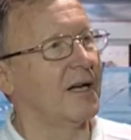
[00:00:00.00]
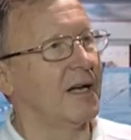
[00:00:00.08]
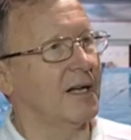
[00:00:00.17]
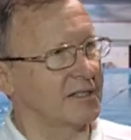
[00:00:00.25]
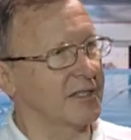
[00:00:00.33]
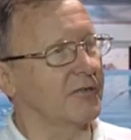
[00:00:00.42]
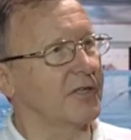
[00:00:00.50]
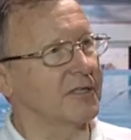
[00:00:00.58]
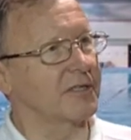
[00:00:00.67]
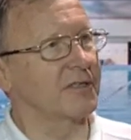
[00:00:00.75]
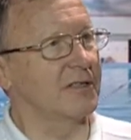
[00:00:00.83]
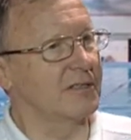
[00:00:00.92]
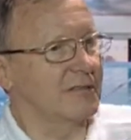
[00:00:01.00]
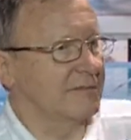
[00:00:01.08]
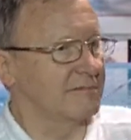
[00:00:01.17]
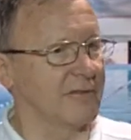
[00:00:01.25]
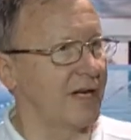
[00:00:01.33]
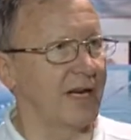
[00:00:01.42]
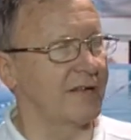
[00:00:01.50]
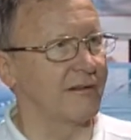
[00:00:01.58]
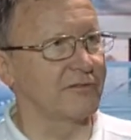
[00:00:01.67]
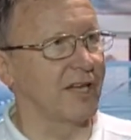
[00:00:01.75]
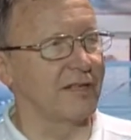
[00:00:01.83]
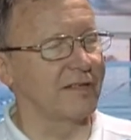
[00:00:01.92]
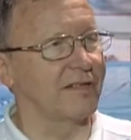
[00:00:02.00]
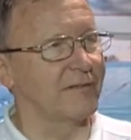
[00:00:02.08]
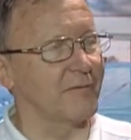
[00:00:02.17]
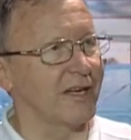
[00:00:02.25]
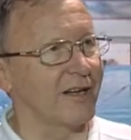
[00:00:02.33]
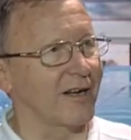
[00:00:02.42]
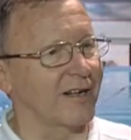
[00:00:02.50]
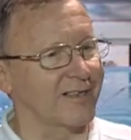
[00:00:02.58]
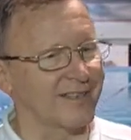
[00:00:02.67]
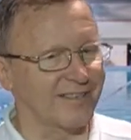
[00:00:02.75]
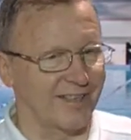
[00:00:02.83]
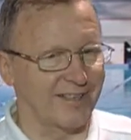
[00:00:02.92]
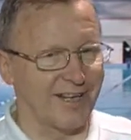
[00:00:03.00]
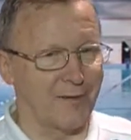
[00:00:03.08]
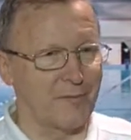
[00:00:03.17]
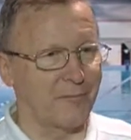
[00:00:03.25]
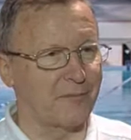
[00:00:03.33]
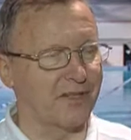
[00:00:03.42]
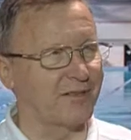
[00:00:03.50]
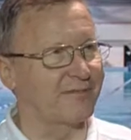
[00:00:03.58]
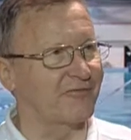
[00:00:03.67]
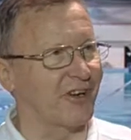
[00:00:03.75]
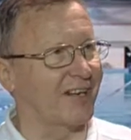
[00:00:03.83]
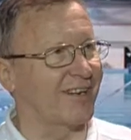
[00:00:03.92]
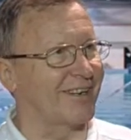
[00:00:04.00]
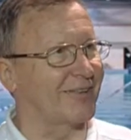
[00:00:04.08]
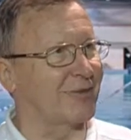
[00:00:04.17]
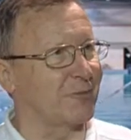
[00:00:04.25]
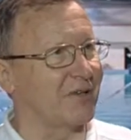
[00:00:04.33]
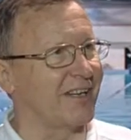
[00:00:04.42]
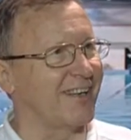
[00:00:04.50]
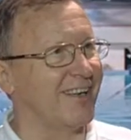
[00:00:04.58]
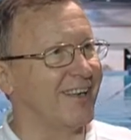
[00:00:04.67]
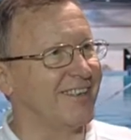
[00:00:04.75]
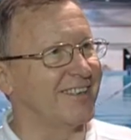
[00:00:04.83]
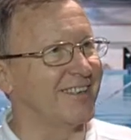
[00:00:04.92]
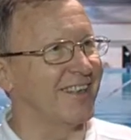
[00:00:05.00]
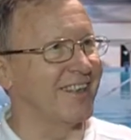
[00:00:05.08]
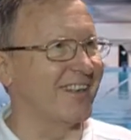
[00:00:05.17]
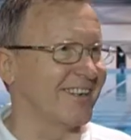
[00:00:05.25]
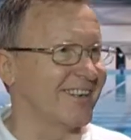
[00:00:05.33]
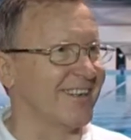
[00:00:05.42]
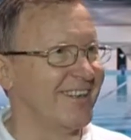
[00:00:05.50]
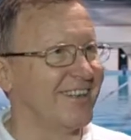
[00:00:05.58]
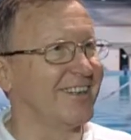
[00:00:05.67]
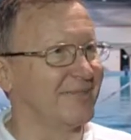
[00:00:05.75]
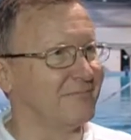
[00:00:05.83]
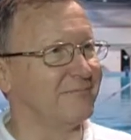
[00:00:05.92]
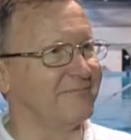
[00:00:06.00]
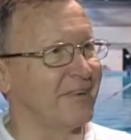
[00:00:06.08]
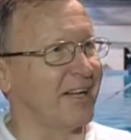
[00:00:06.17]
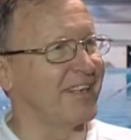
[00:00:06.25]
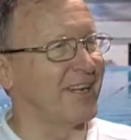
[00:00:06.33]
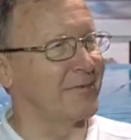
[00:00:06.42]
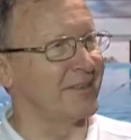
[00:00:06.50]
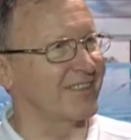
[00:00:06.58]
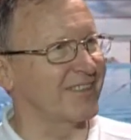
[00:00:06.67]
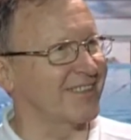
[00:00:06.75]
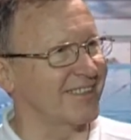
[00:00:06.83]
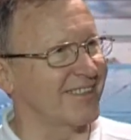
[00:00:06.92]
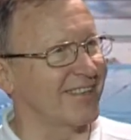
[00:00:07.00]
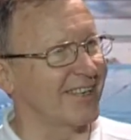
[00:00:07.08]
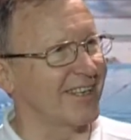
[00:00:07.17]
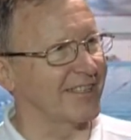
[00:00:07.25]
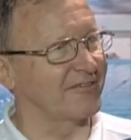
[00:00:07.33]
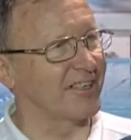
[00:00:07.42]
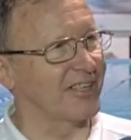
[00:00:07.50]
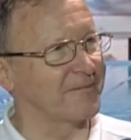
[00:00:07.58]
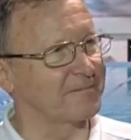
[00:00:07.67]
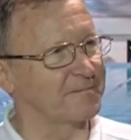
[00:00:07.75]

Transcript: And so it's on, I have done in many countries and I'm happy finally to be here, my neighbors in Latvia.